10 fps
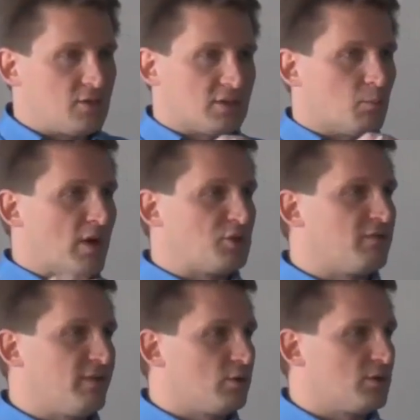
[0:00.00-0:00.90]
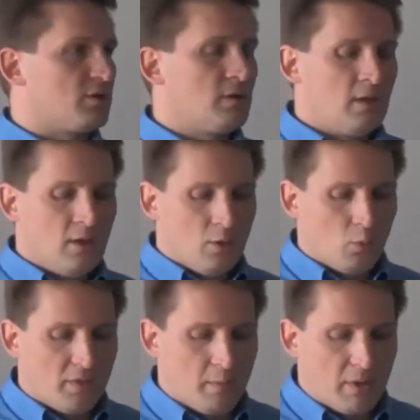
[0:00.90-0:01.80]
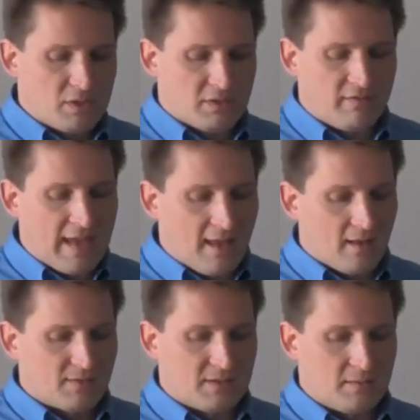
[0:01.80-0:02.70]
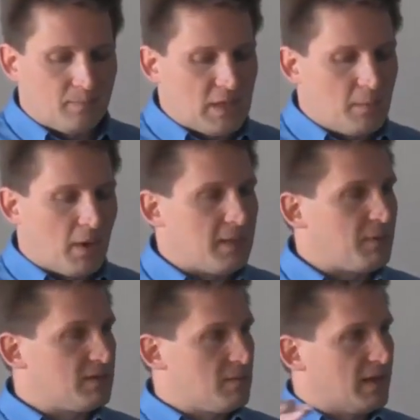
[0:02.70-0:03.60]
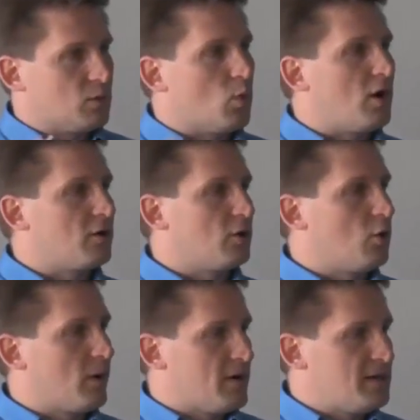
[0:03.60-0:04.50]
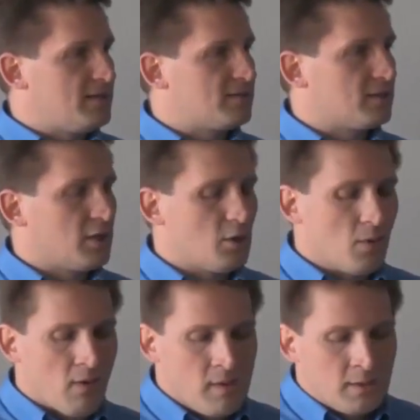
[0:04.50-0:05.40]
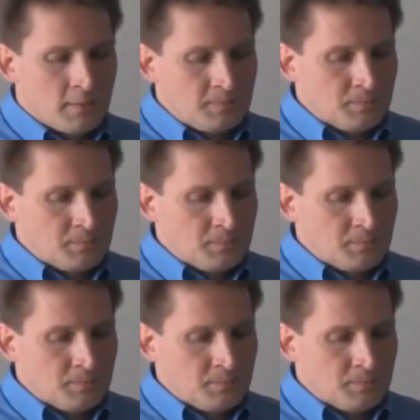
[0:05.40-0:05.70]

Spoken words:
Again, just a pressure filter with a bunch of valves and piping to make the water go where it needs to go.